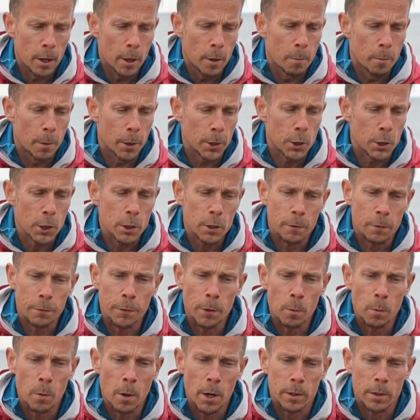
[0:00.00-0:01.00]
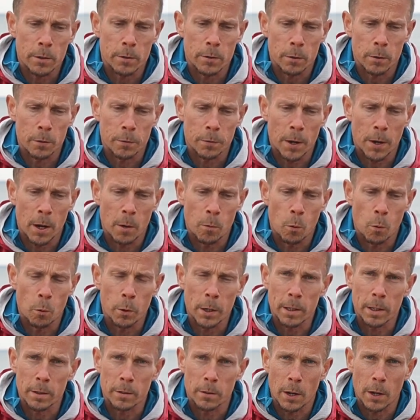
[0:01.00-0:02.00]
But just a few words of
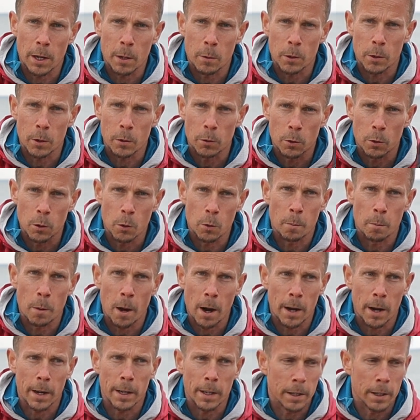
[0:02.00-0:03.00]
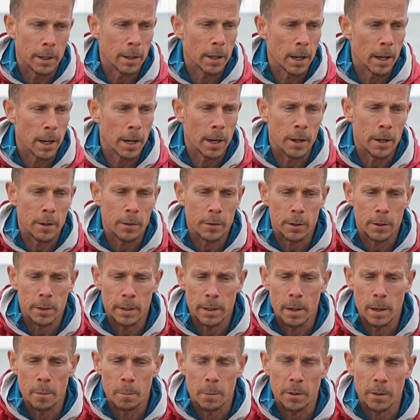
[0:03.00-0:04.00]
warning to anyone who do buy the
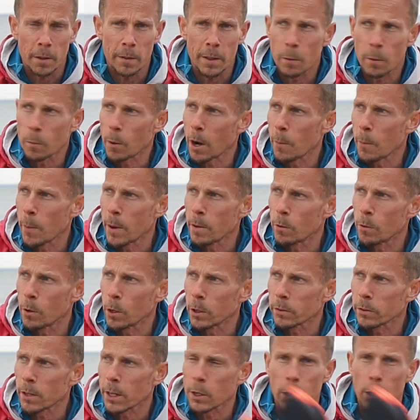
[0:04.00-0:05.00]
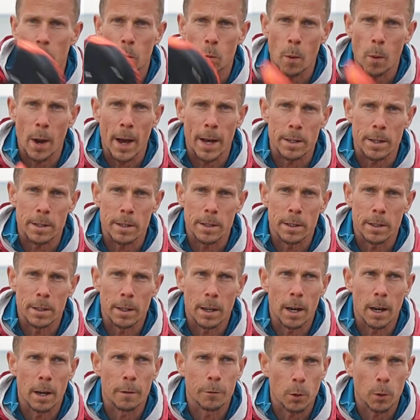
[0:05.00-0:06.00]
Olympus. I think where I went wrong is I got it wet
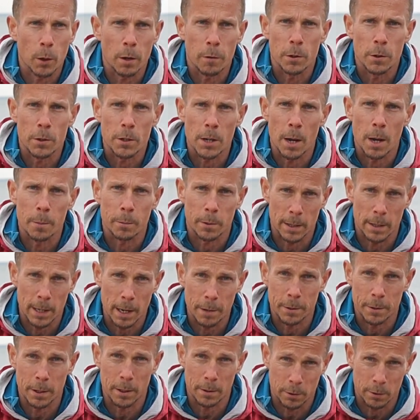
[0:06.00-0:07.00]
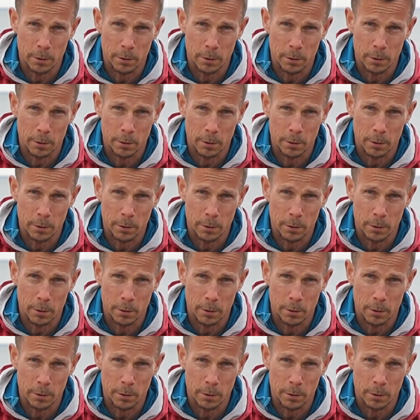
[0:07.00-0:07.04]
quite a few times and left it